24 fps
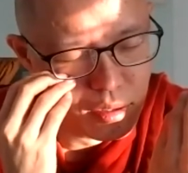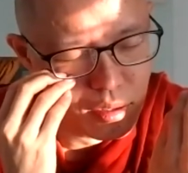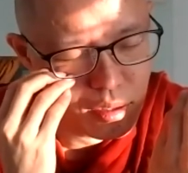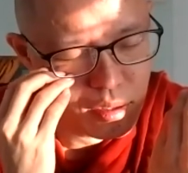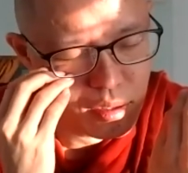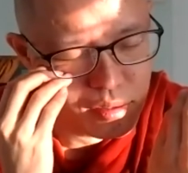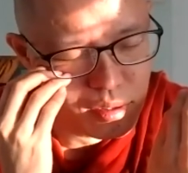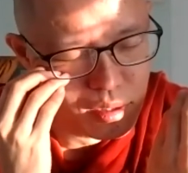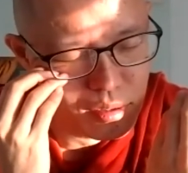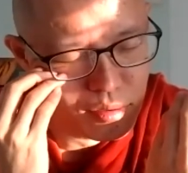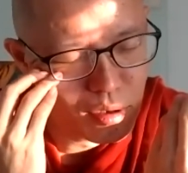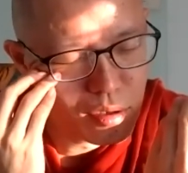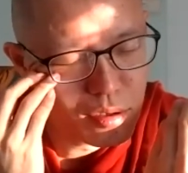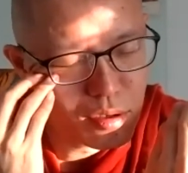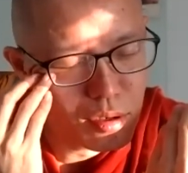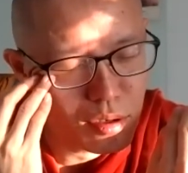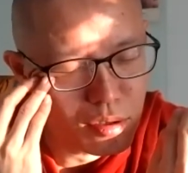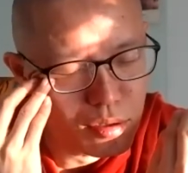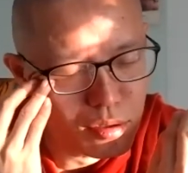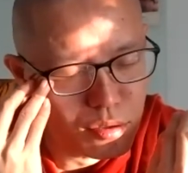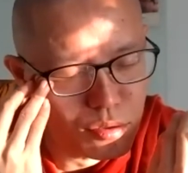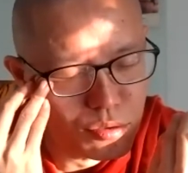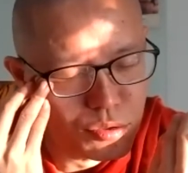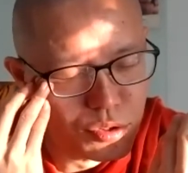the wrong
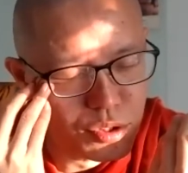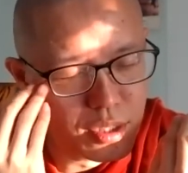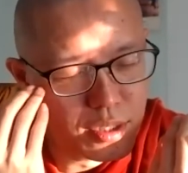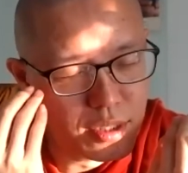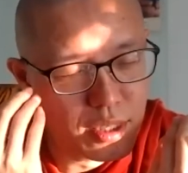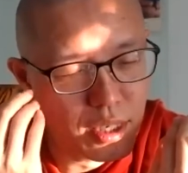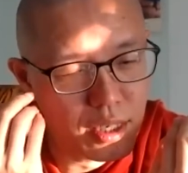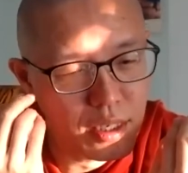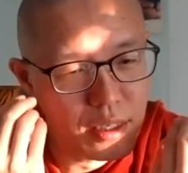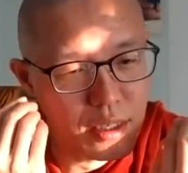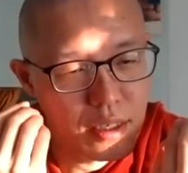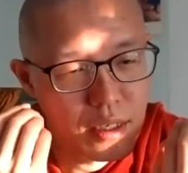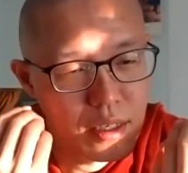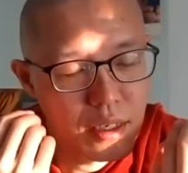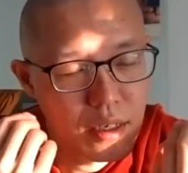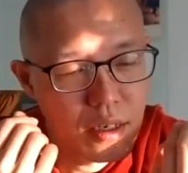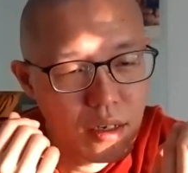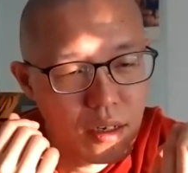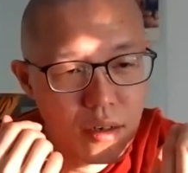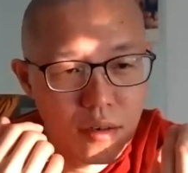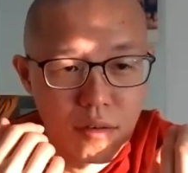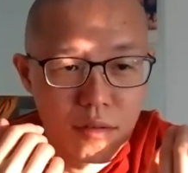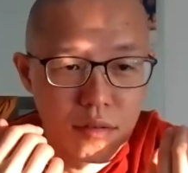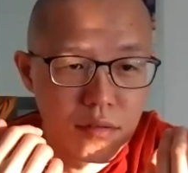conclusion that,
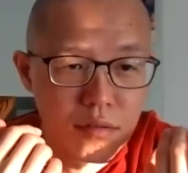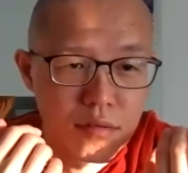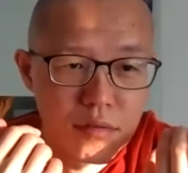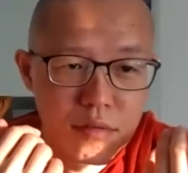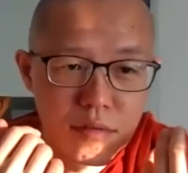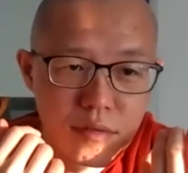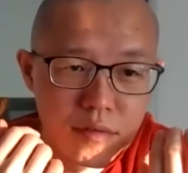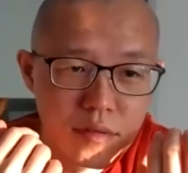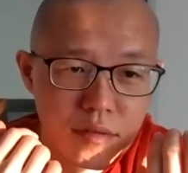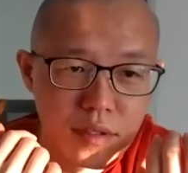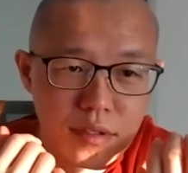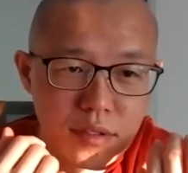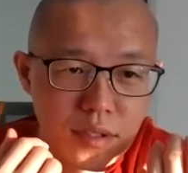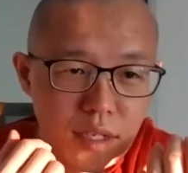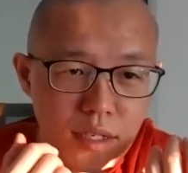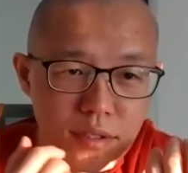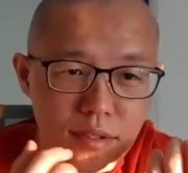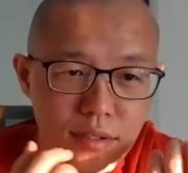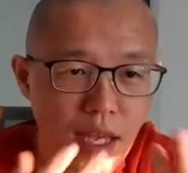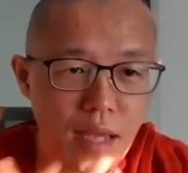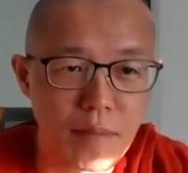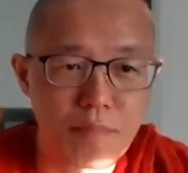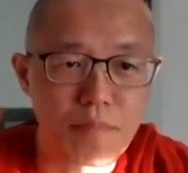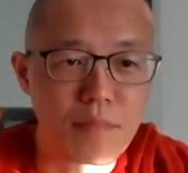oh, it
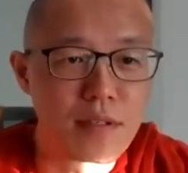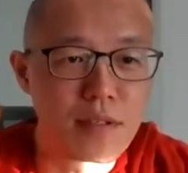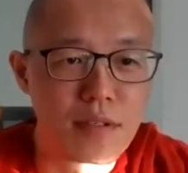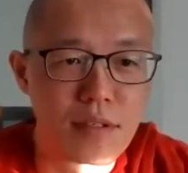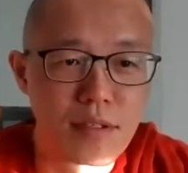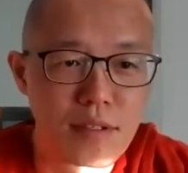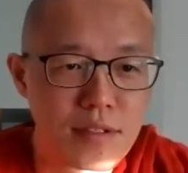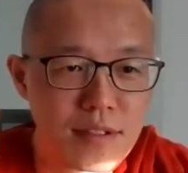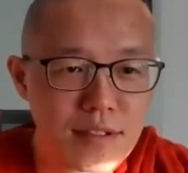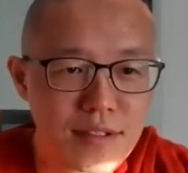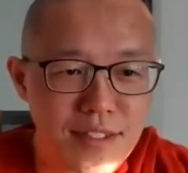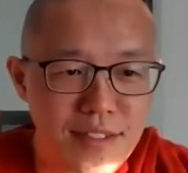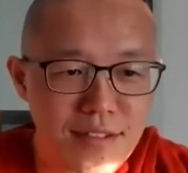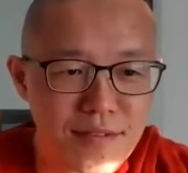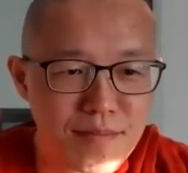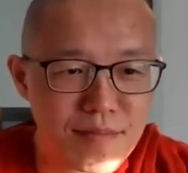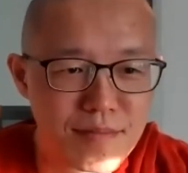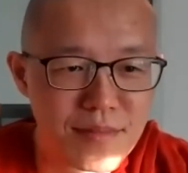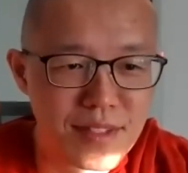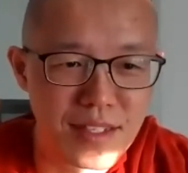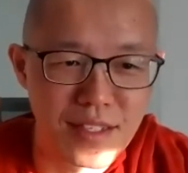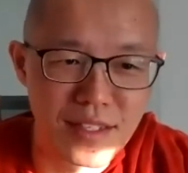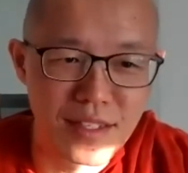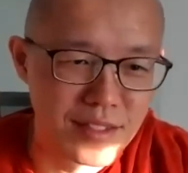just happened.
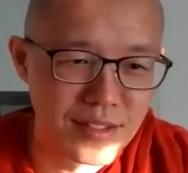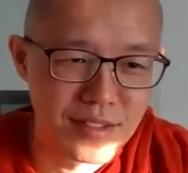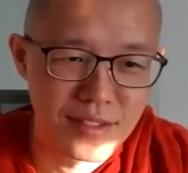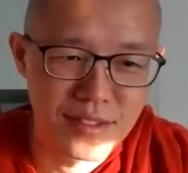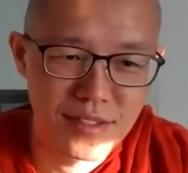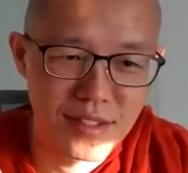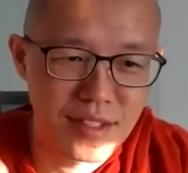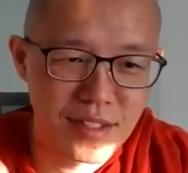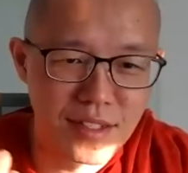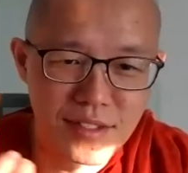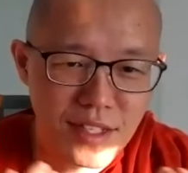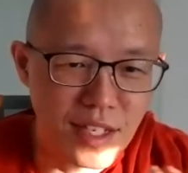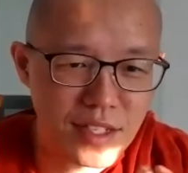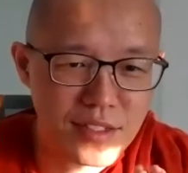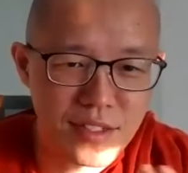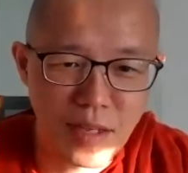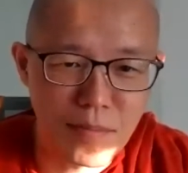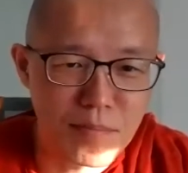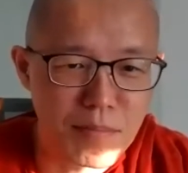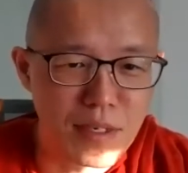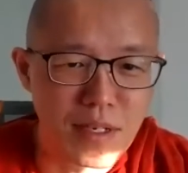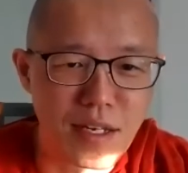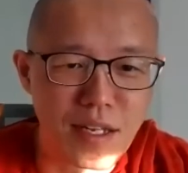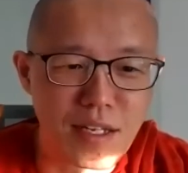It just
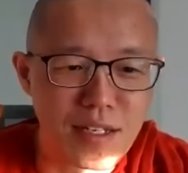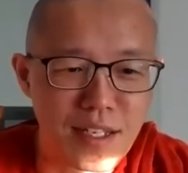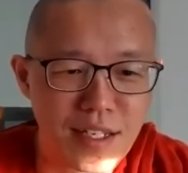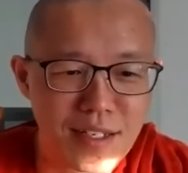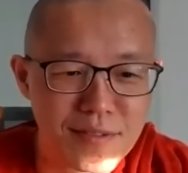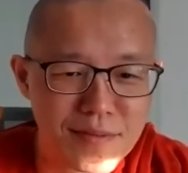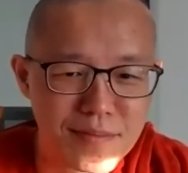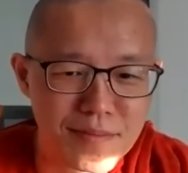happened like that.